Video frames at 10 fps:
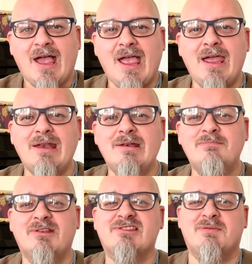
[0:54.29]
in
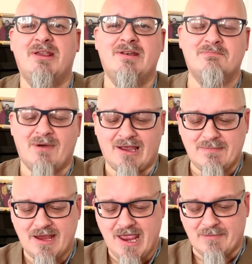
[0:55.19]
between my
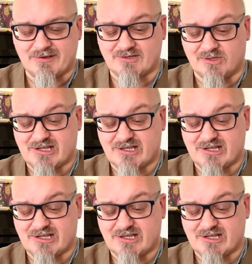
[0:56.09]
main episodes.